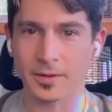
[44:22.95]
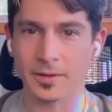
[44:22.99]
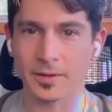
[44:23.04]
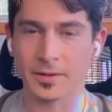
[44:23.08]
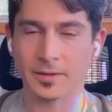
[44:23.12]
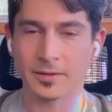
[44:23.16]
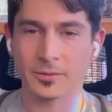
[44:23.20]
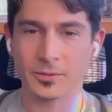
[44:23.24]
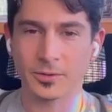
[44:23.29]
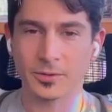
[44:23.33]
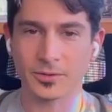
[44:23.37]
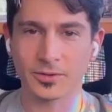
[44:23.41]

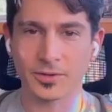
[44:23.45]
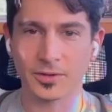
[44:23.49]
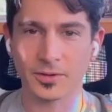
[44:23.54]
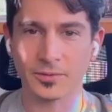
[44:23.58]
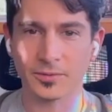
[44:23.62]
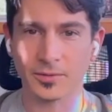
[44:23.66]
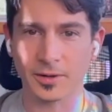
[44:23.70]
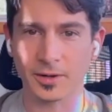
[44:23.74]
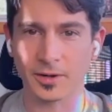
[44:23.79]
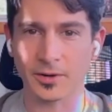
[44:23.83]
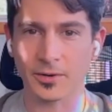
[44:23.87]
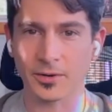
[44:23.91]
receive
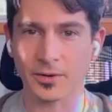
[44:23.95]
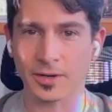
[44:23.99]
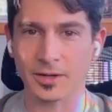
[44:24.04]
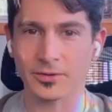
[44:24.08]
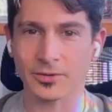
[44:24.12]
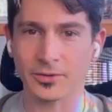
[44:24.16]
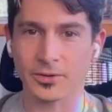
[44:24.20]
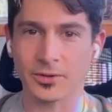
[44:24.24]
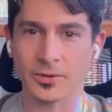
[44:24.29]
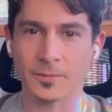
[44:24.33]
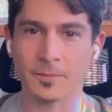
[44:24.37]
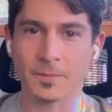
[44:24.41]
a
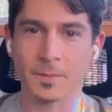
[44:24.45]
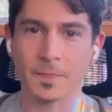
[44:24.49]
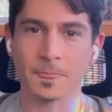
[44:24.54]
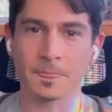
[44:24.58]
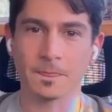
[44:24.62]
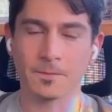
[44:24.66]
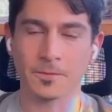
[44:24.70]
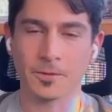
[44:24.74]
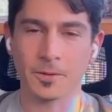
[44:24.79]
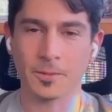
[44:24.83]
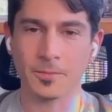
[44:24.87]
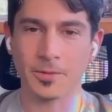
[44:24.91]
credential
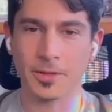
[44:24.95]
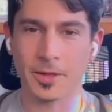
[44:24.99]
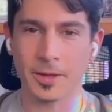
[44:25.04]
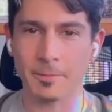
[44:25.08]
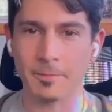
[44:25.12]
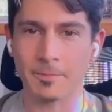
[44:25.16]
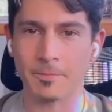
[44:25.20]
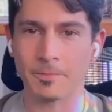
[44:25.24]
from them.